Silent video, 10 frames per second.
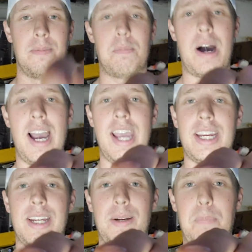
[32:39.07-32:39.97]

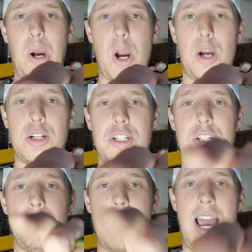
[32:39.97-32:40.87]
Mike,
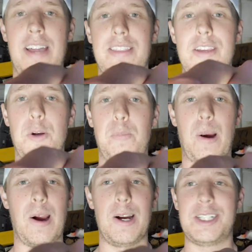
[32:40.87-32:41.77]
perch, Matthew,
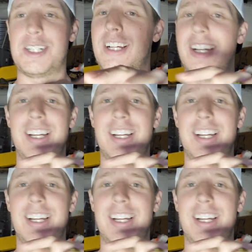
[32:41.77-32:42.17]
perch.